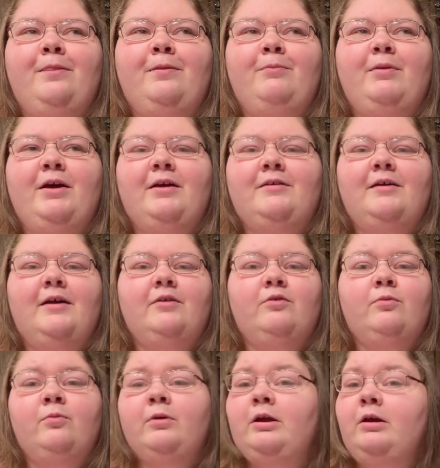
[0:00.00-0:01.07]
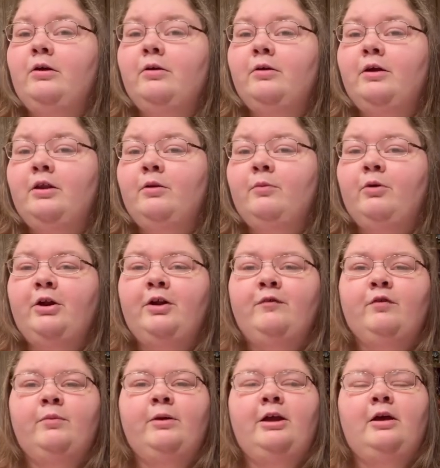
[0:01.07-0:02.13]
because that's really early in the morning
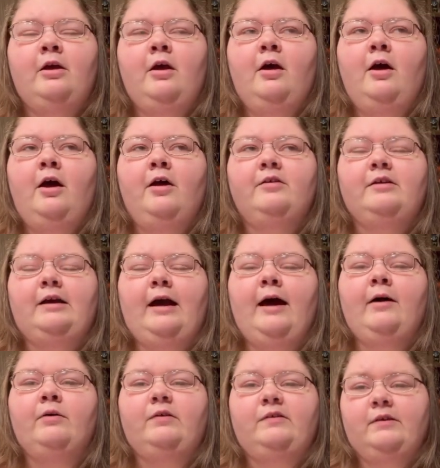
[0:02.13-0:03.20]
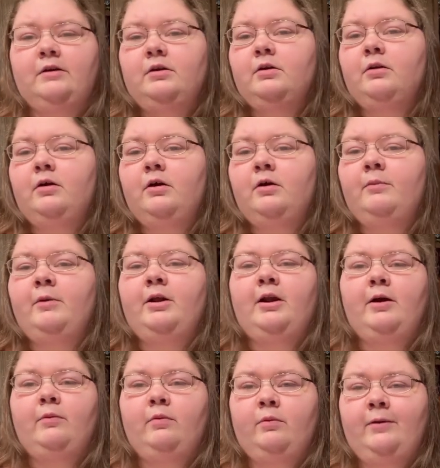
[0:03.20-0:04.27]
for me. I was like, I will set an alarm and
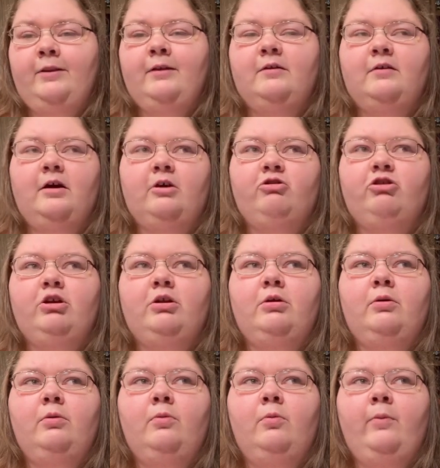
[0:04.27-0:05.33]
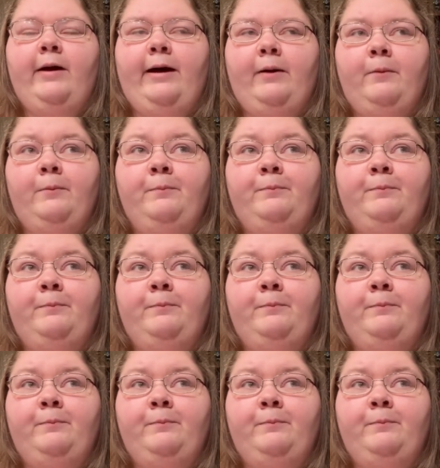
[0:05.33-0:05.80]
I will win this auction. Well,